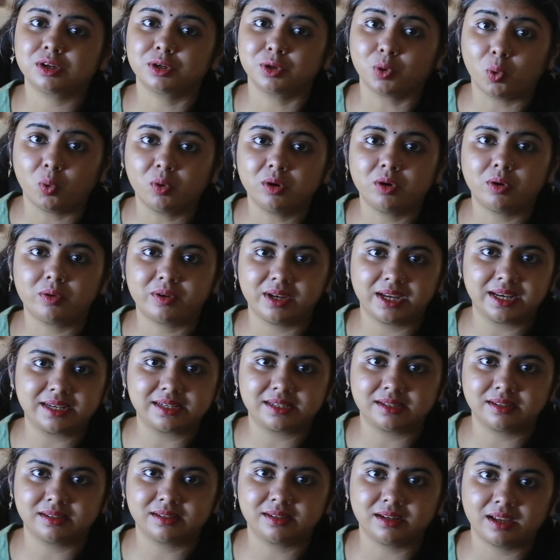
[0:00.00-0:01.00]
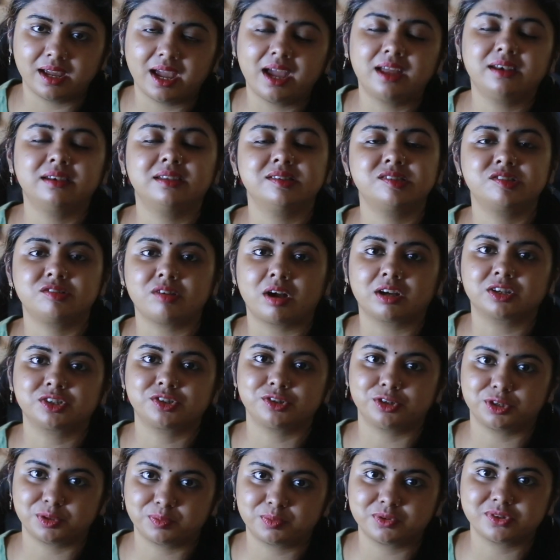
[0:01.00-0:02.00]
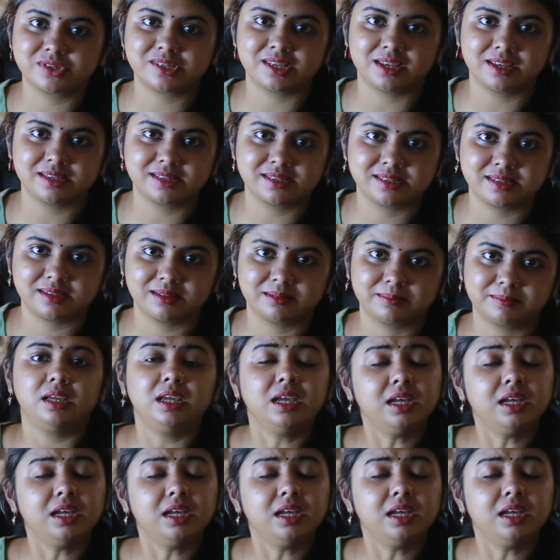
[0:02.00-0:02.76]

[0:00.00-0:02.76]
goal-oriented, and a structured process.